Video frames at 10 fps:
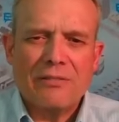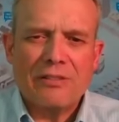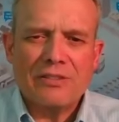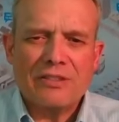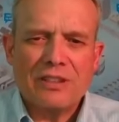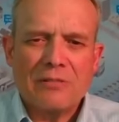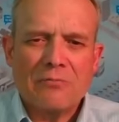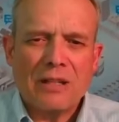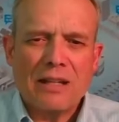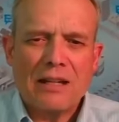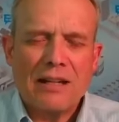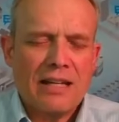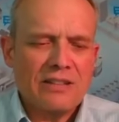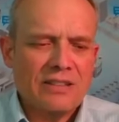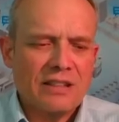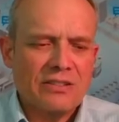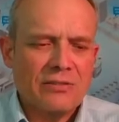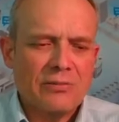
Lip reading: We don't see assets